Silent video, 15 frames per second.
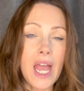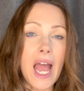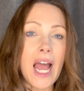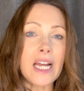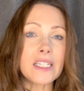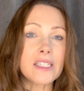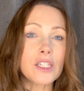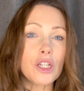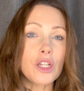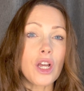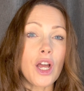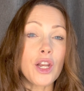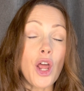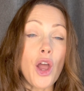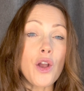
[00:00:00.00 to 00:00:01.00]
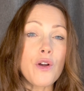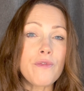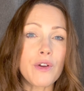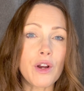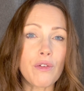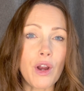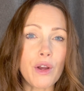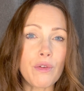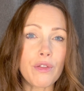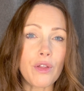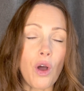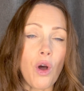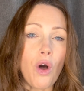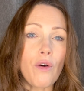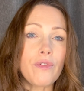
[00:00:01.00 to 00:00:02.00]
and an overgrowth
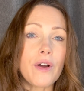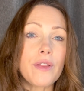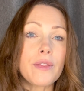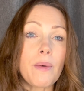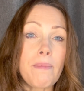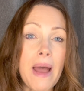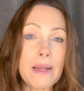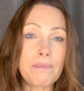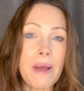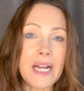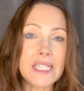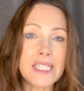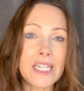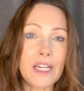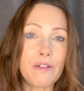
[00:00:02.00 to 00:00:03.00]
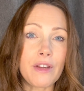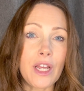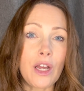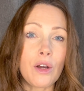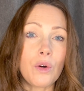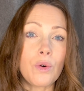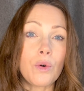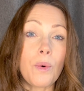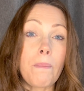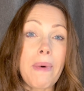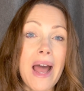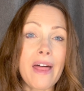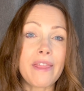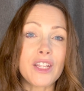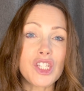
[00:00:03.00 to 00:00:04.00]
of the bad bacteria or
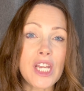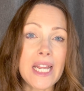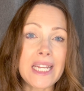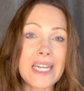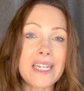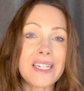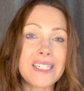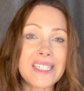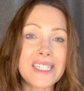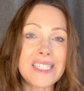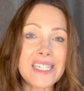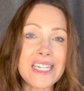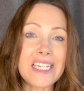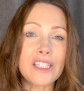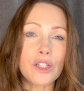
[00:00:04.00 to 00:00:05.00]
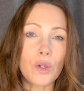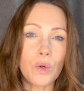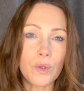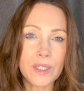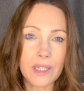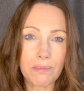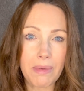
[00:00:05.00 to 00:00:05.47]
pathogenic disease-causing